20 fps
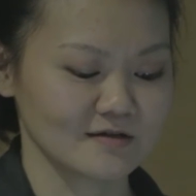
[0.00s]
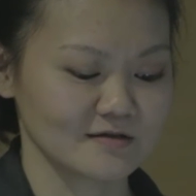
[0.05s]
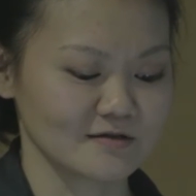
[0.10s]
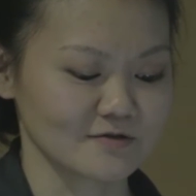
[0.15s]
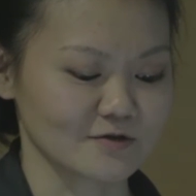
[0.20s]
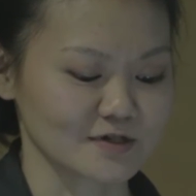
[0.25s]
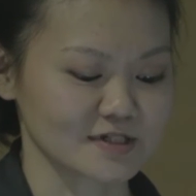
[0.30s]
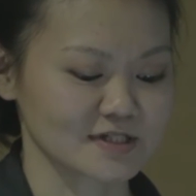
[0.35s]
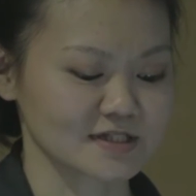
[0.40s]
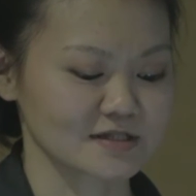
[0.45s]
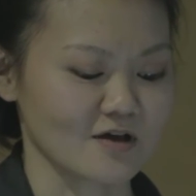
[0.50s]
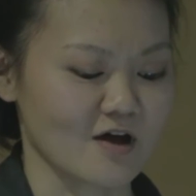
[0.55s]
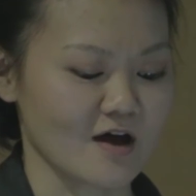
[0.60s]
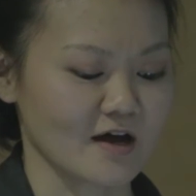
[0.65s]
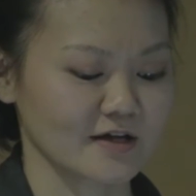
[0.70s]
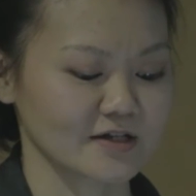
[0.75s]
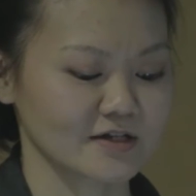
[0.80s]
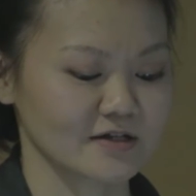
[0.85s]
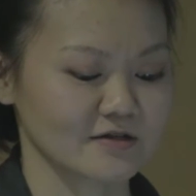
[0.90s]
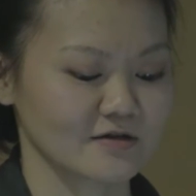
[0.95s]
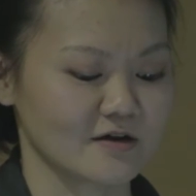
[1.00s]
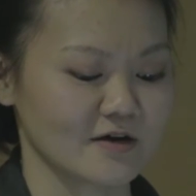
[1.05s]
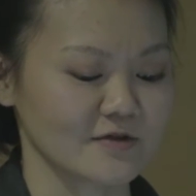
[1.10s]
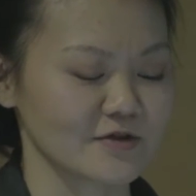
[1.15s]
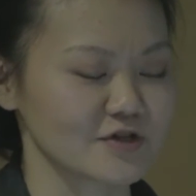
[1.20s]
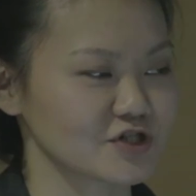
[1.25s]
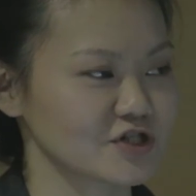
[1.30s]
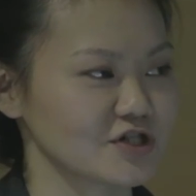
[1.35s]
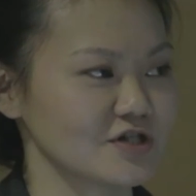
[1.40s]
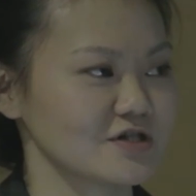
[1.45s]
little slot on
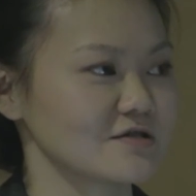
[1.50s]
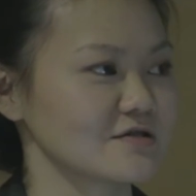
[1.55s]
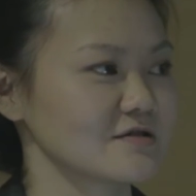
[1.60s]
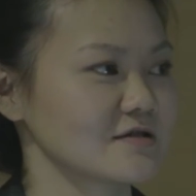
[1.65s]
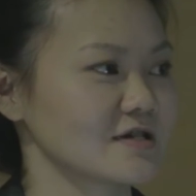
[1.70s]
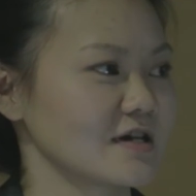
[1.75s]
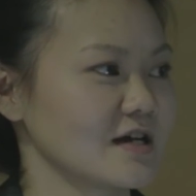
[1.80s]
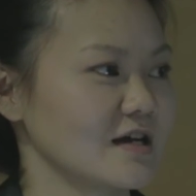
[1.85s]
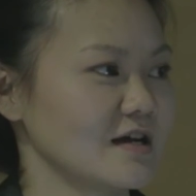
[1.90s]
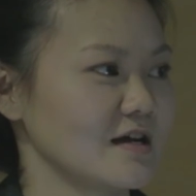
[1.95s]
the shield,